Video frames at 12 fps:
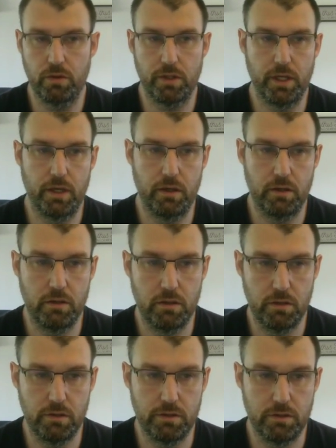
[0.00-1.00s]
Okay,
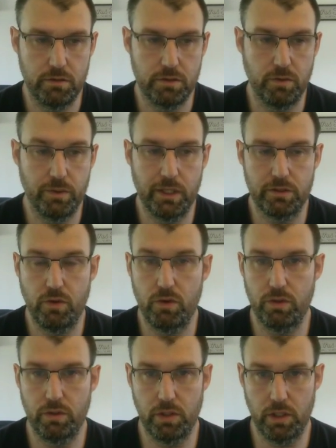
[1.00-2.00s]
so we got a
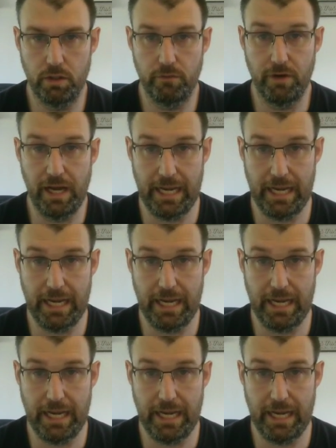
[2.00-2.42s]
total of